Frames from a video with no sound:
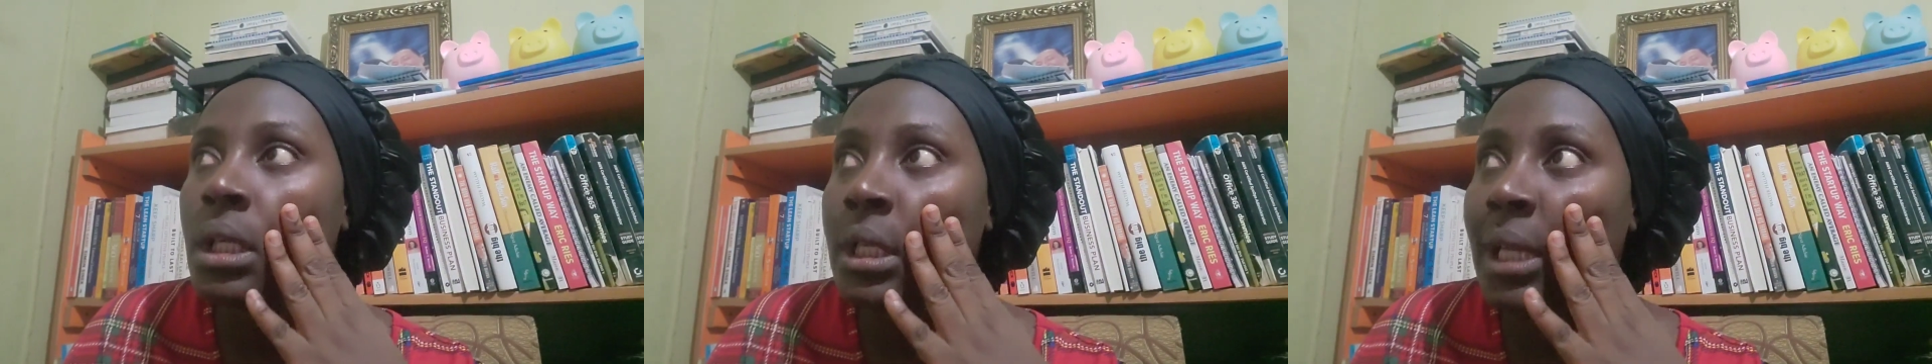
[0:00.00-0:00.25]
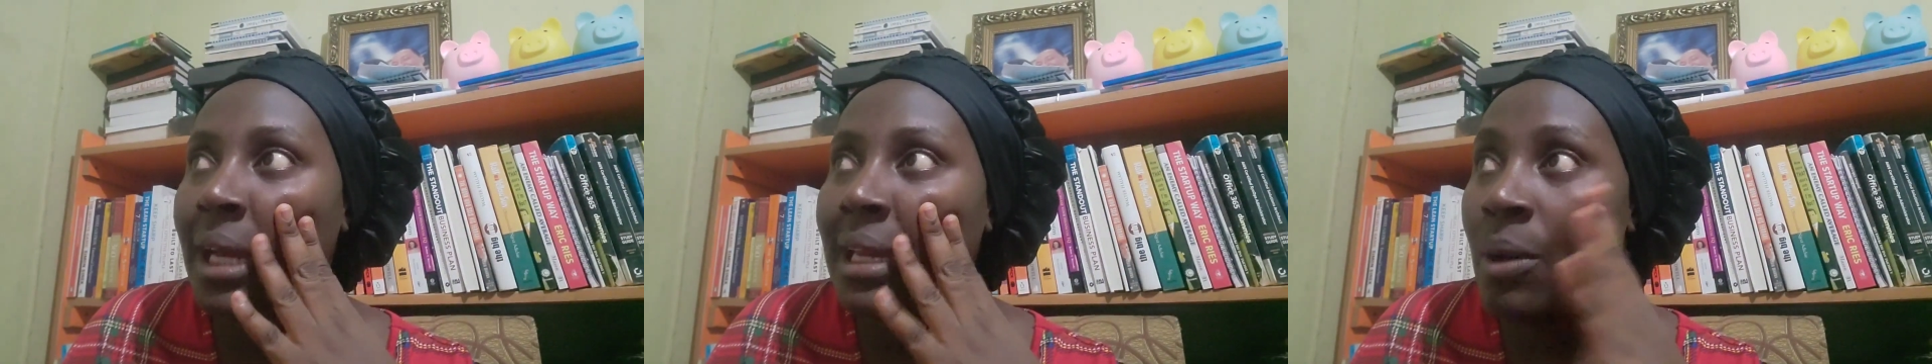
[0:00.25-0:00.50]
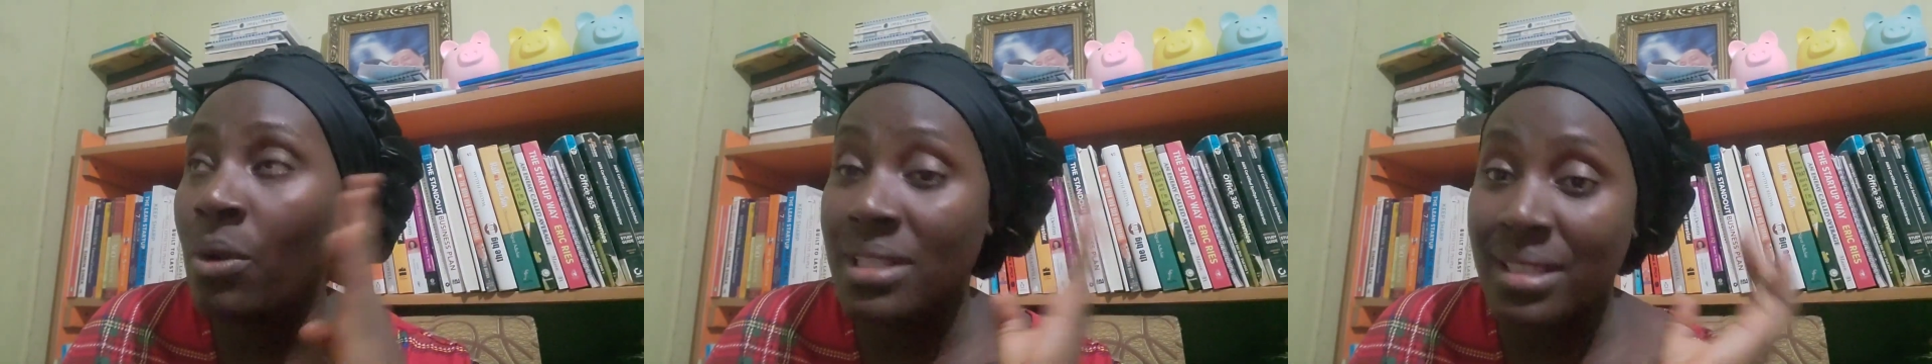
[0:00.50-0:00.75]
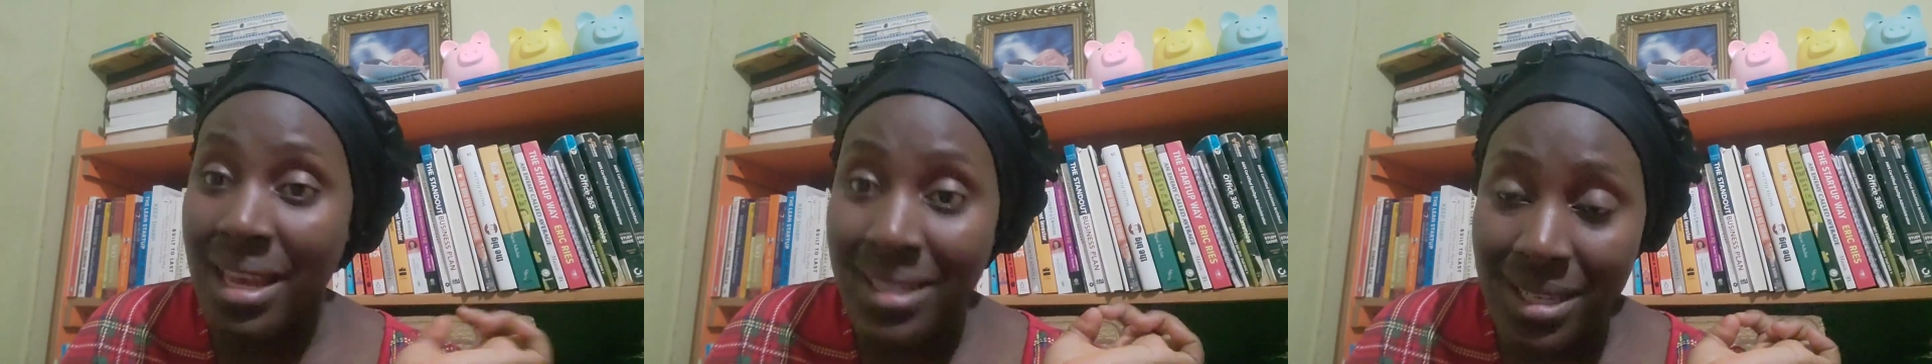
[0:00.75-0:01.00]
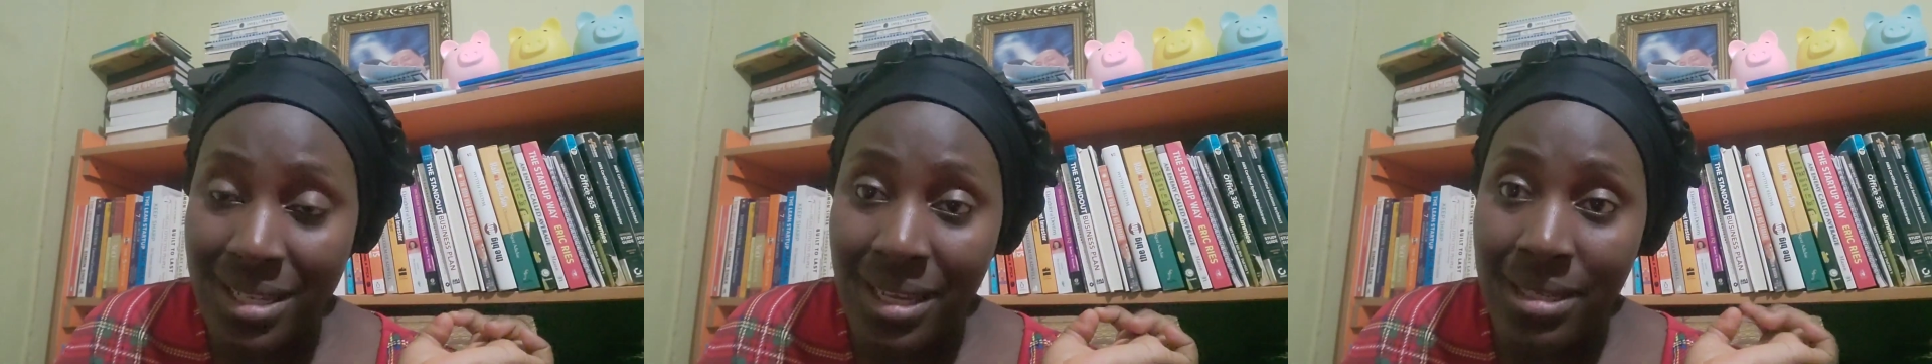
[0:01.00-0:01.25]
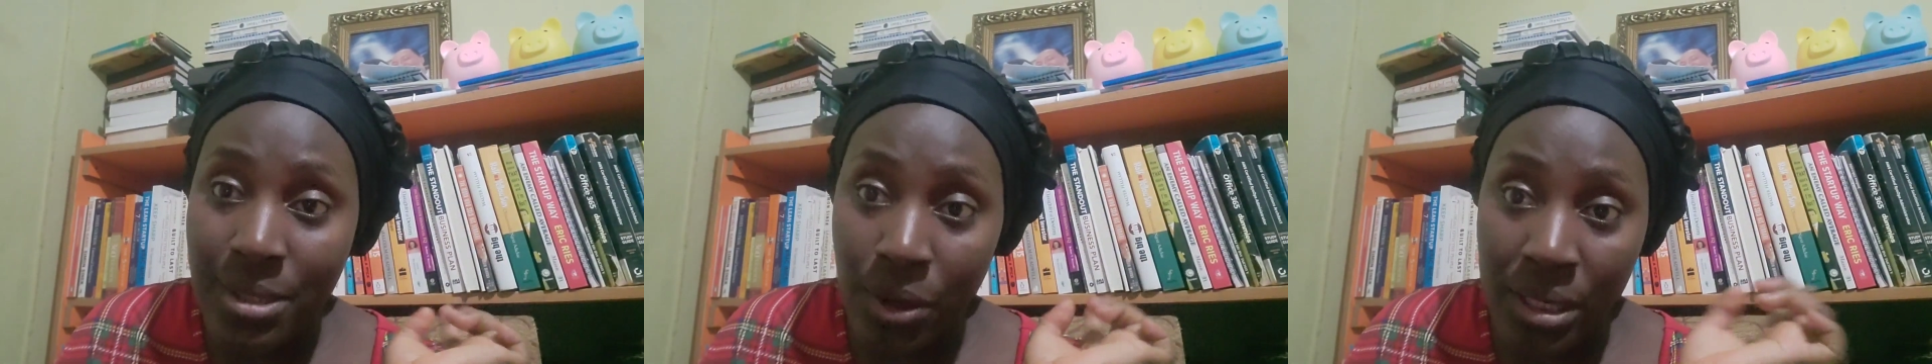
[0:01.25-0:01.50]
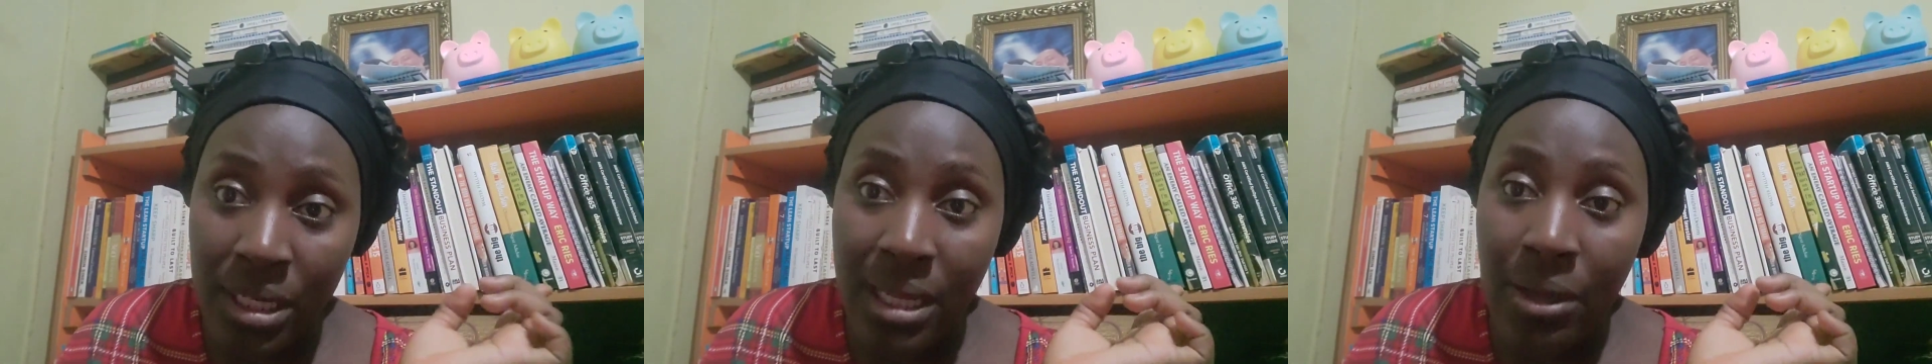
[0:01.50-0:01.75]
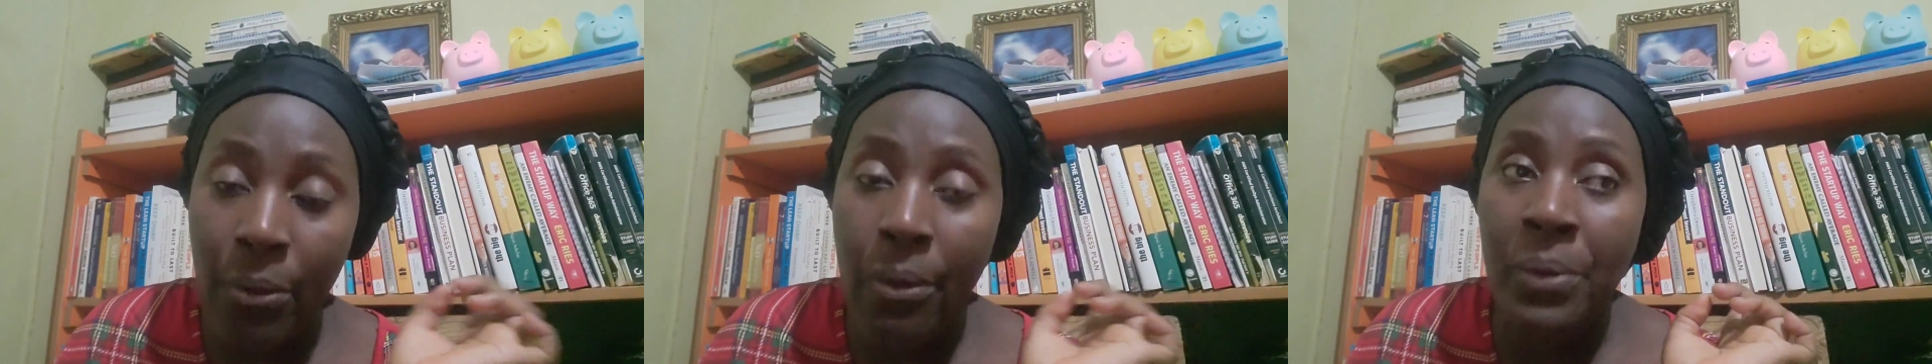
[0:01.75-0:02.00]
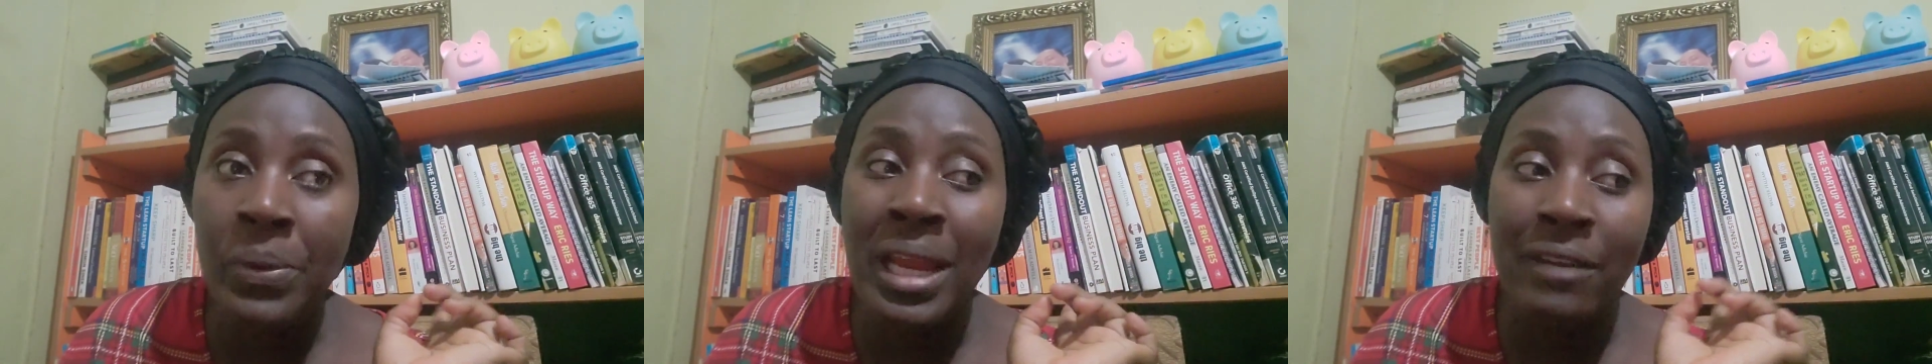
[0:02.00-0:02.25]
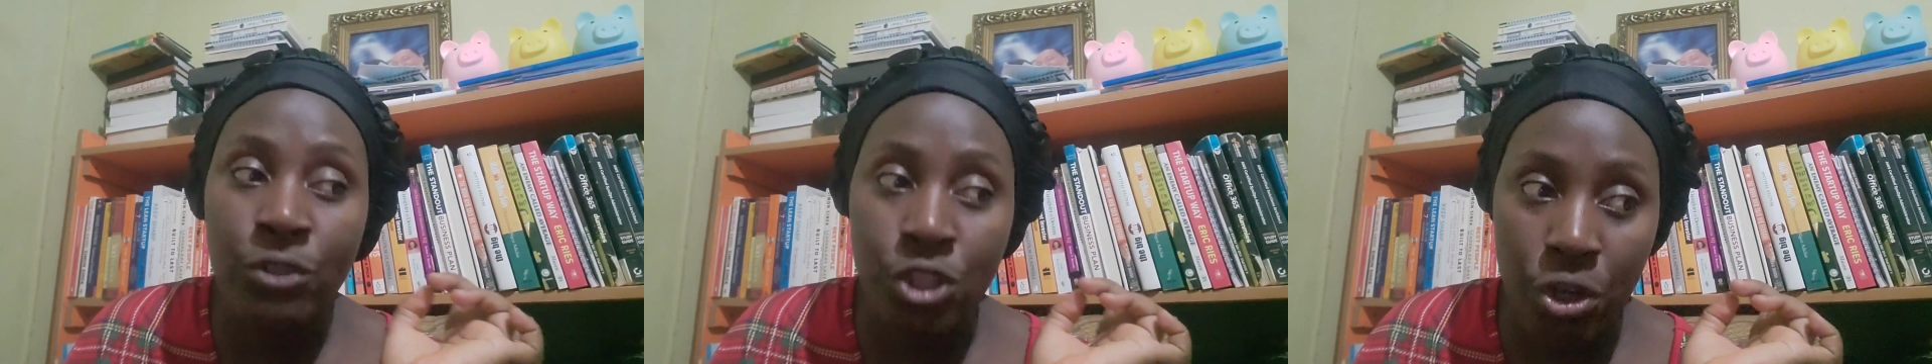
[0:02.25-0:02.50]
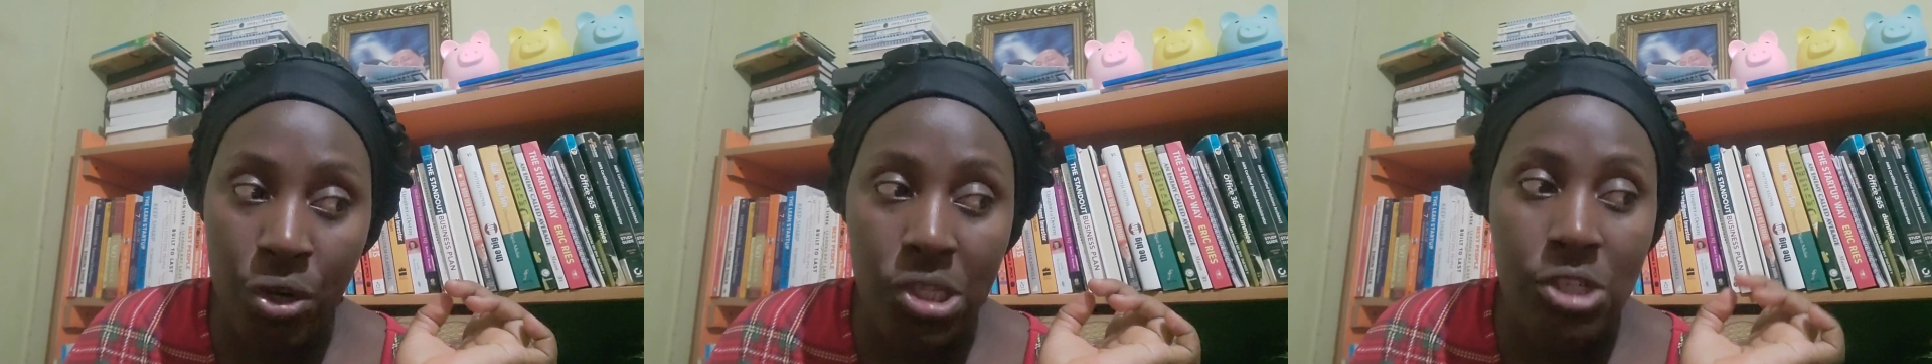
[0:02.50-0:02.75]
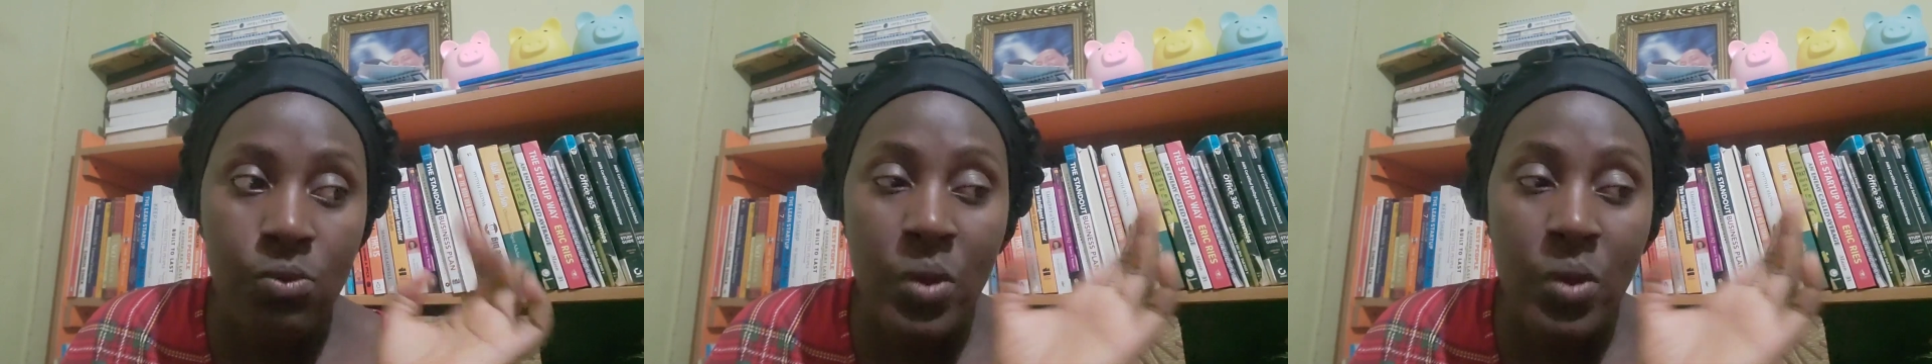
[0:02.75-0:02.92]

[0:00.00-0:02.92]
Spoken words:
Yeah, that was yesterday, Sunday, when we left church.